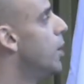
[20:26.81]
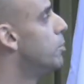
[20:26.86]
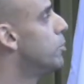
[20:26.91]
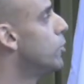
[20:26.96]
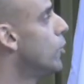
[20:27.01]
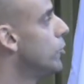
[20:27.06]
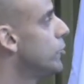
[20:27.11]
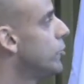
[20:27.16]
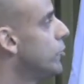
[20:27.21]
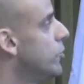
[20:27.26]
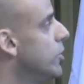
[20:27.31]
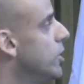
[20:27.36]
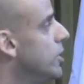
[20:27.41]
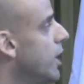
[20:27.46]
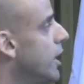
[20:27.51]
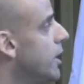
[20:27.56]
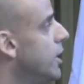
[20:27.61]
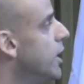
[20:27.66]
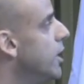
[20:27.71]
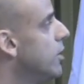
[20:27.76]
processing
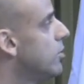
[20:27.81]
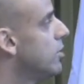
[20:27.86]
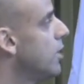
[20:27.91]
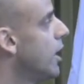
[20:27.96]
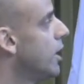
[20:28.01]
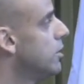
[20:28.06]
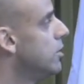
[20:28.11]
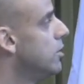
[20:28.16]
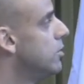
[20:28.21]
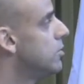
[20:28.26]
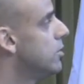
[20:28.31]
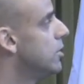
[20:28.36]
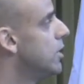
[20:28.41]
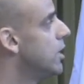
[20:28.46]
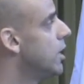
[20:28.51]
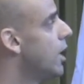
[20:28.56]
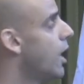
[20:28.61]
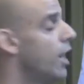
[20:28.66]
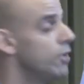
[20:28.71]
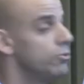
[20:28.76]
techniques like this
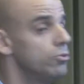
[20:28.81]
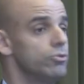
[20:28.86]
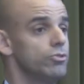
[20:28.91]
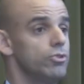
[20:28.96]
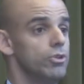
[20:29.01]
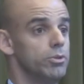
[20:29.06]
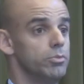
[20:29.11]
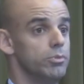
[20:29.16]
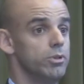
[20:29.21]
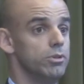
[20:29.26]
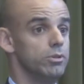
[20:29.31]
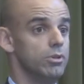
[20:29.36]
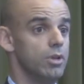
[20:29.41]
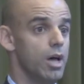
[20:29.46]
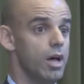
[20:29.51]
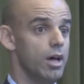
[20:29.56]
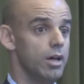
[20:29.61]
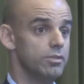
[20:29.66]
hydrothermal